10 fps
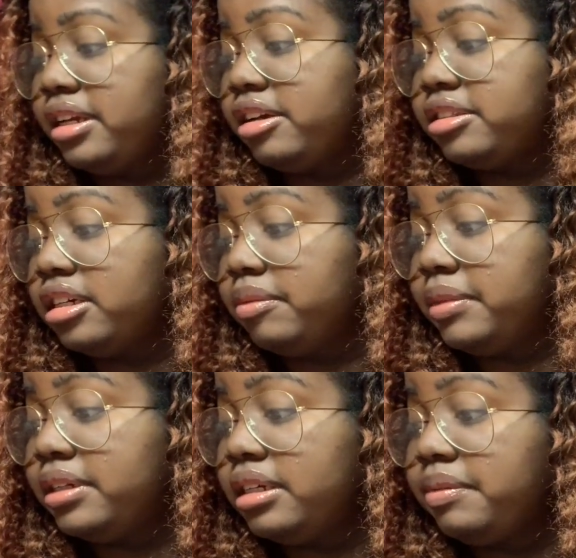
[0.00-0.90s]
there's
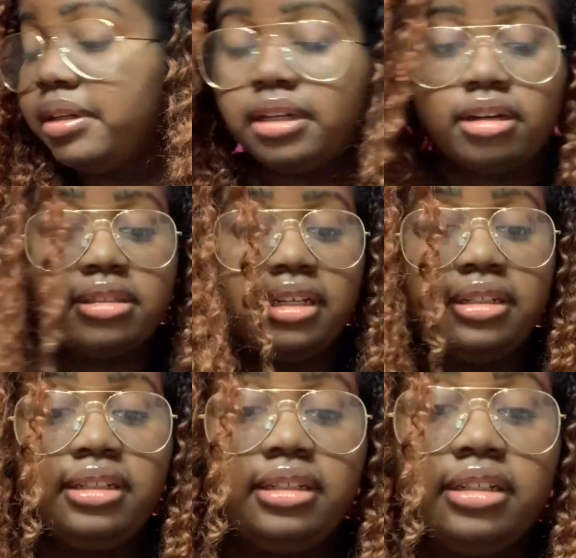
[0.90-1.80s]
some lip gloss
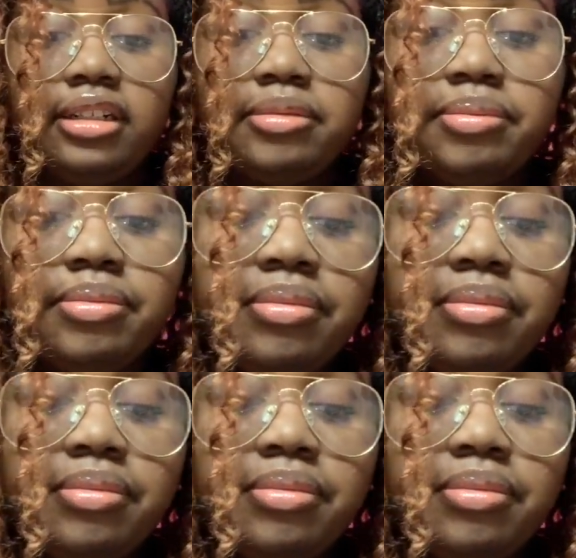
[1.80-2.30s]
in here.